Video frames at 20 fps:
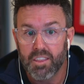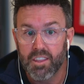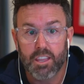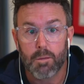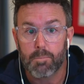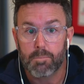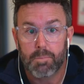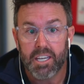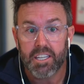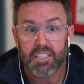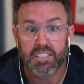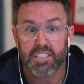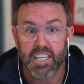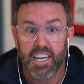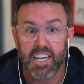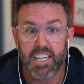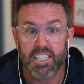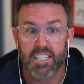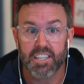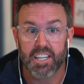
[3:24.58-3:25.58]
the biggest
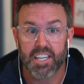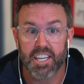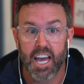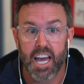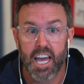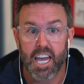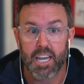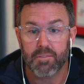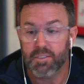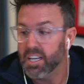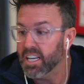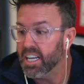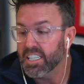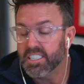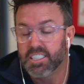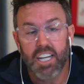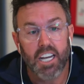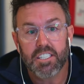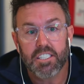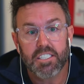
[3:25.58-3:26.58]
innings in the game
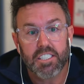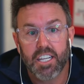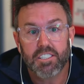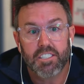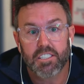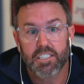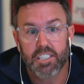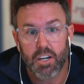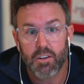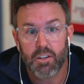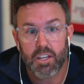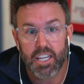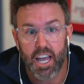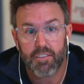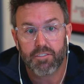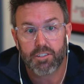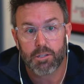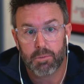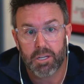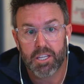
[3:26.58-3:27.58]
doesn't necessarily
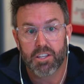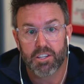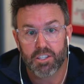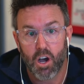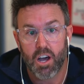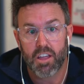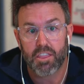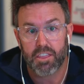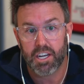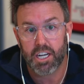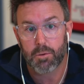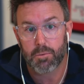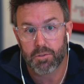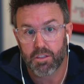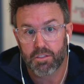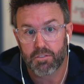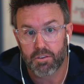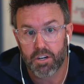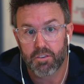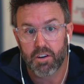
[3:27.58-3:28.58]
have to be the ninth inning with
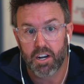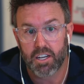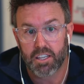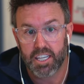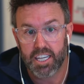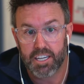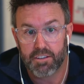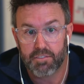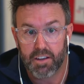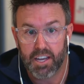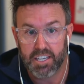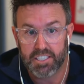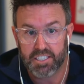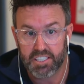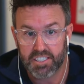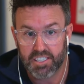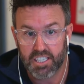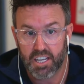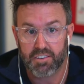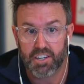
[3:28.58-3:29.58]
a three run lead
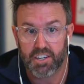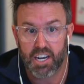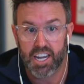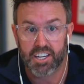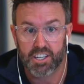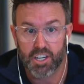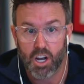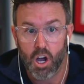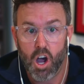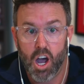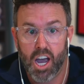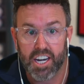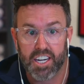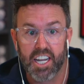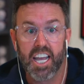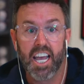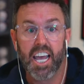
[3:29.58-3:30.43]
facing seven, eight, nine.